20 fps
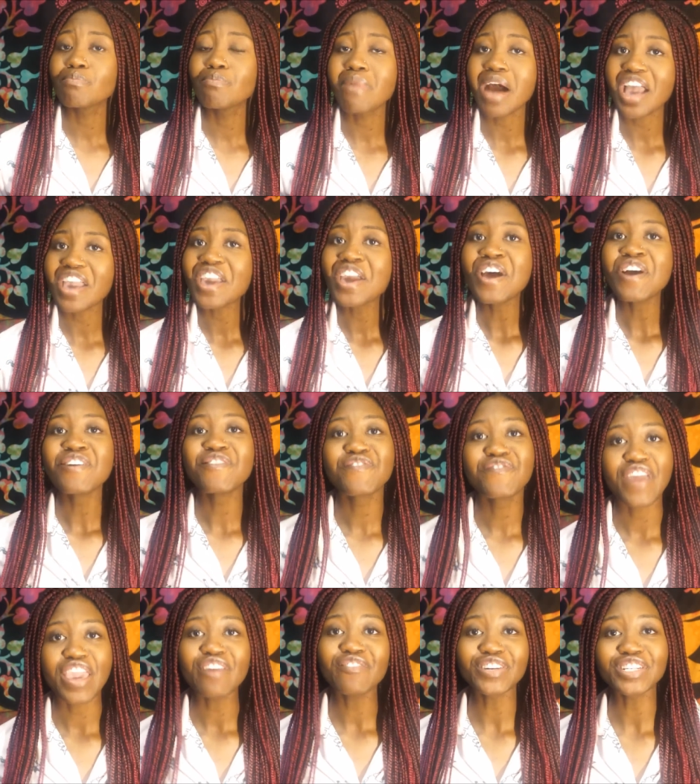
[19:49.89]
my
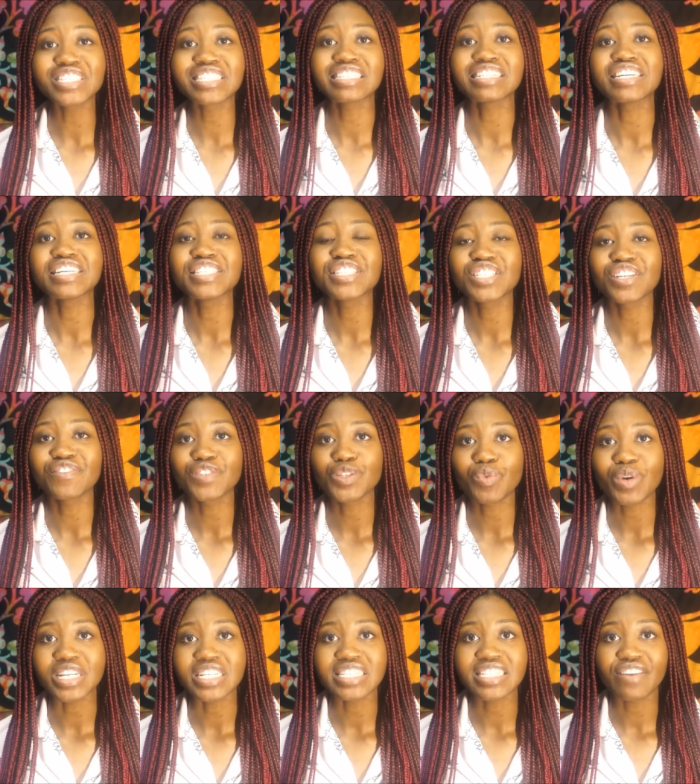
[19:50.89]
favorites list of
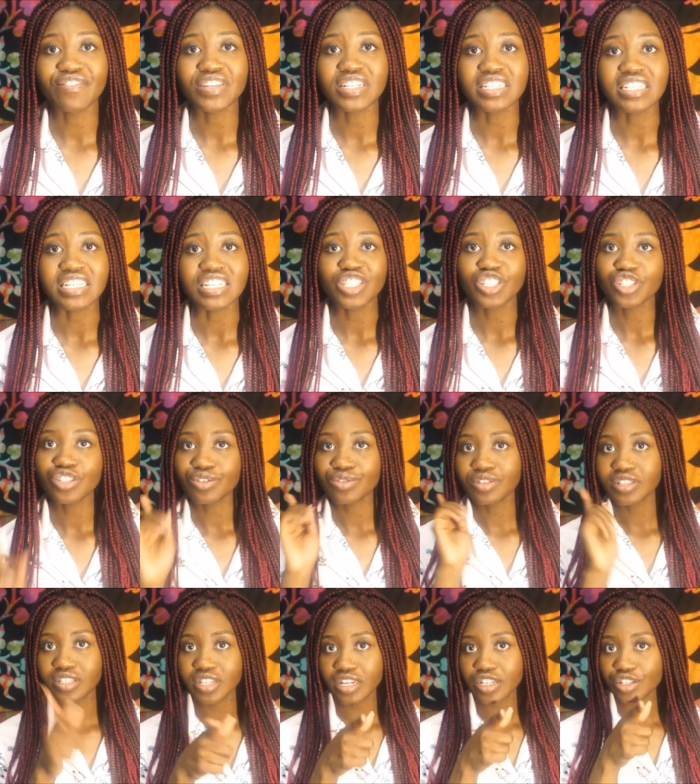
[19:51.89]
2017, so
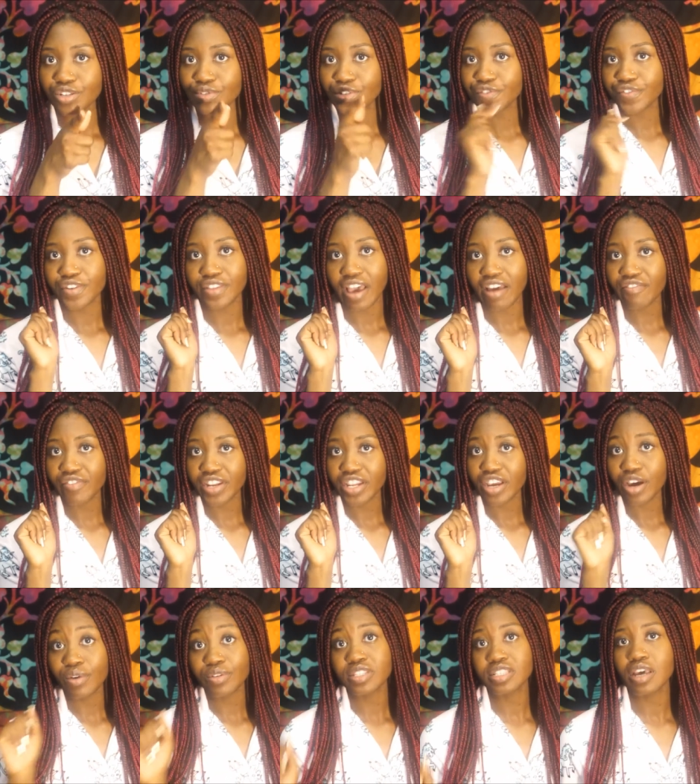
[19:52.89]
stay tuned for that
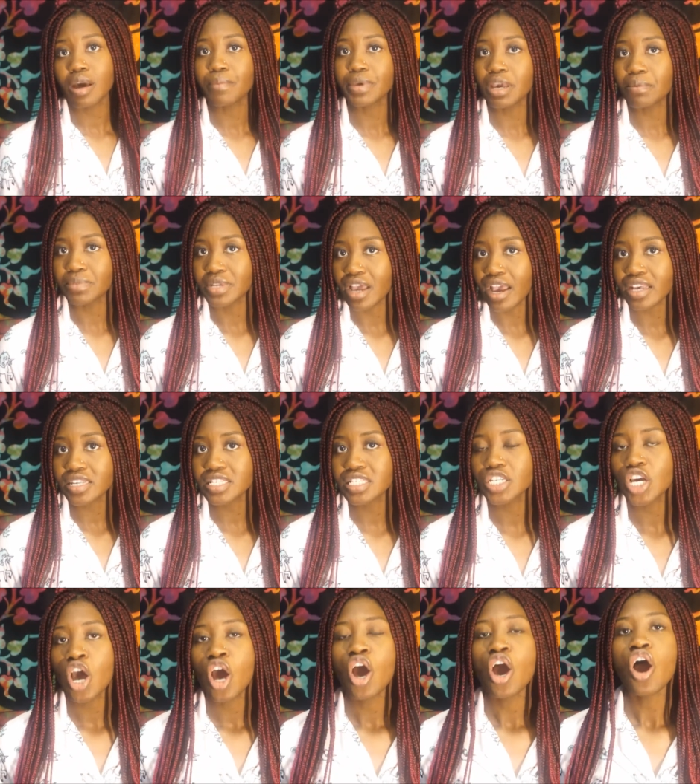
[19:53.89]
video. It's coming up next.
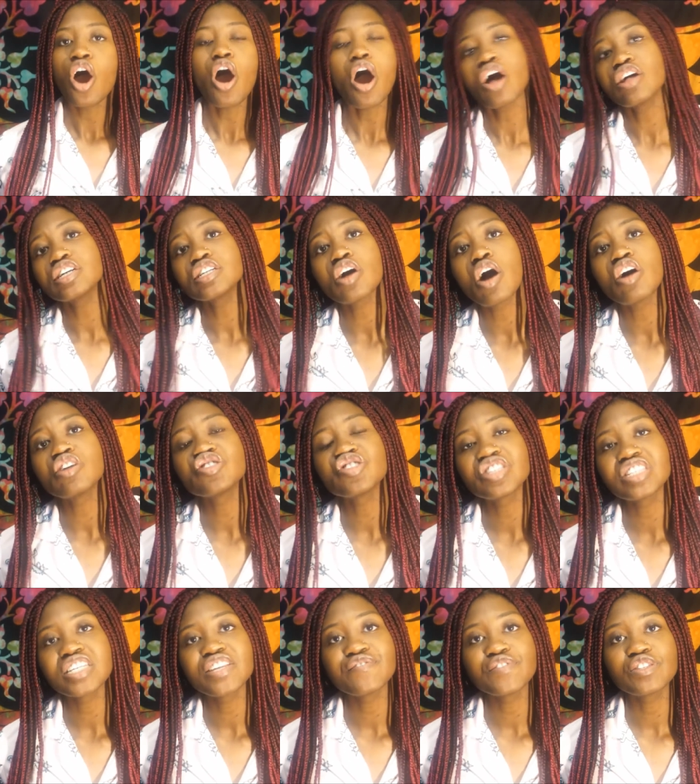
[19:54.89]
All in all, just
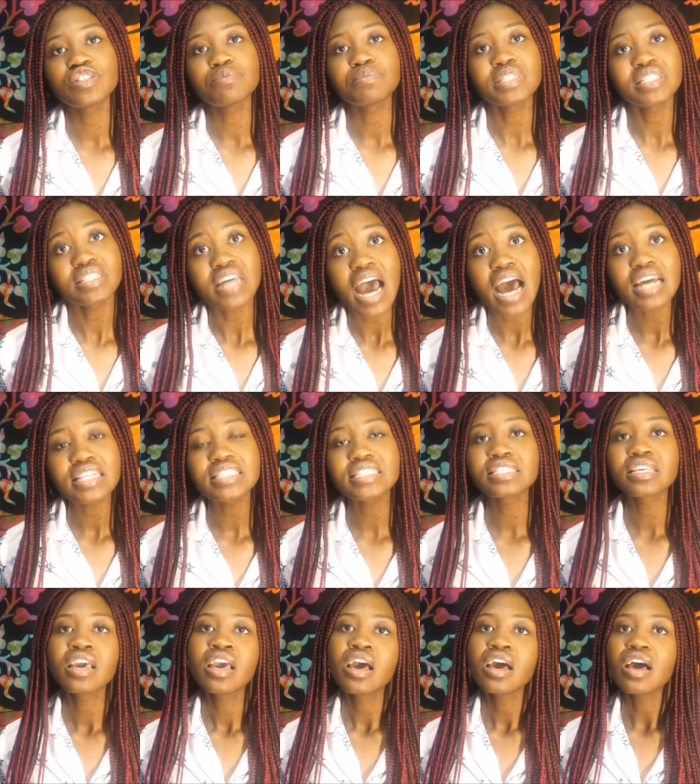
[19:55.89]
to give you some stats,
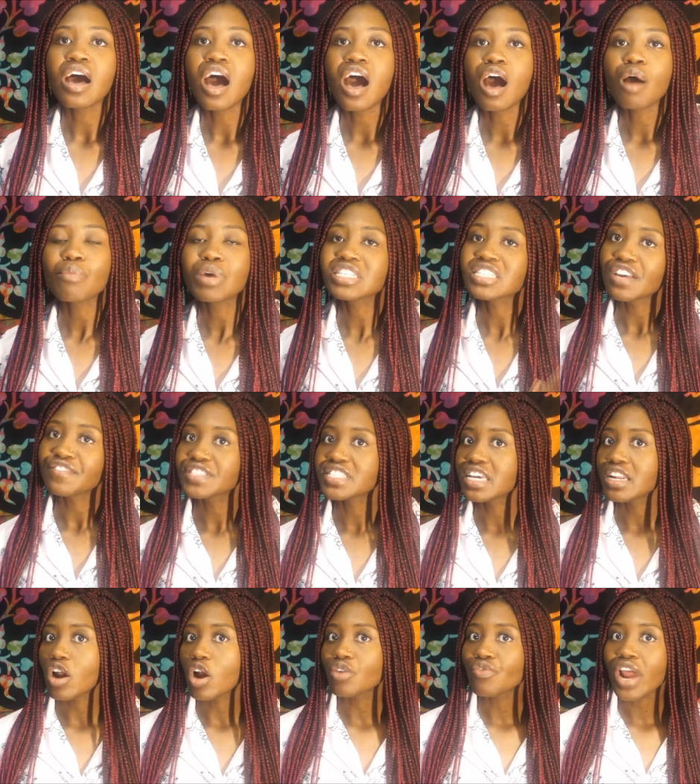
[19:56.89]
um, as I've
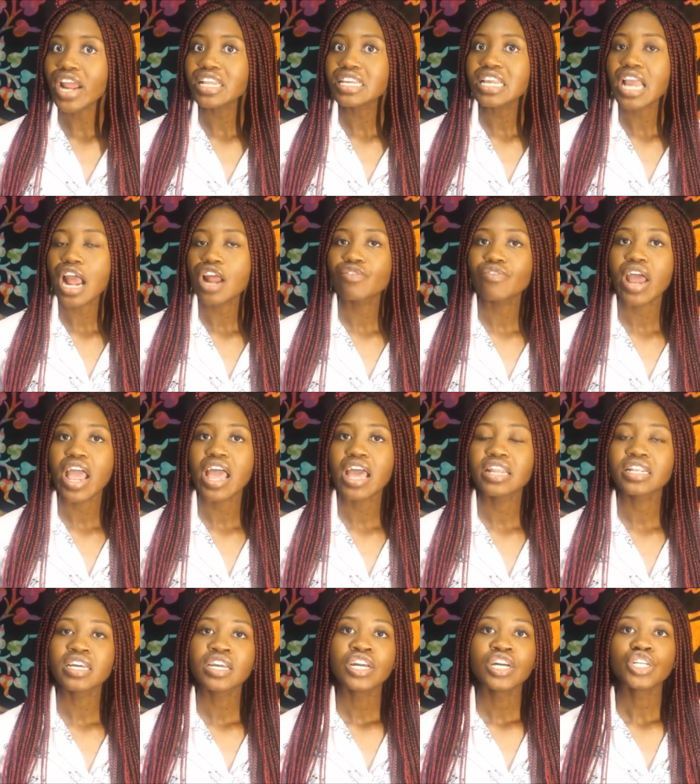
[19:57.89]
said already, I
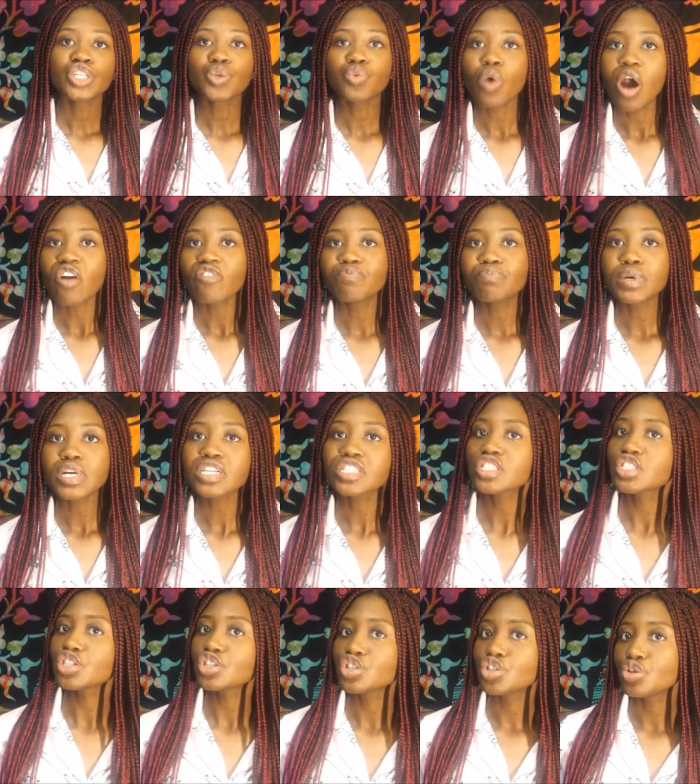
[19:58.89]
read 12
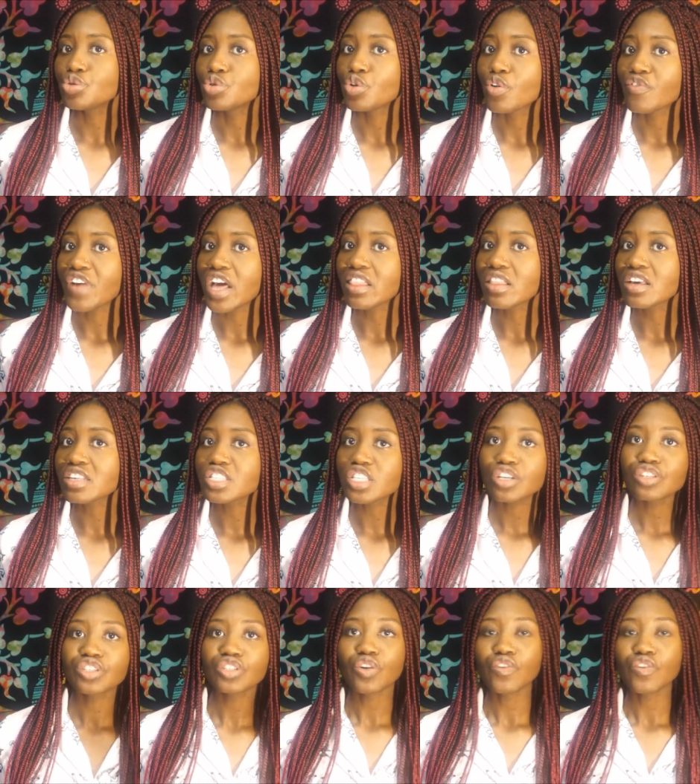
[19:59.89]
books, two novellas, so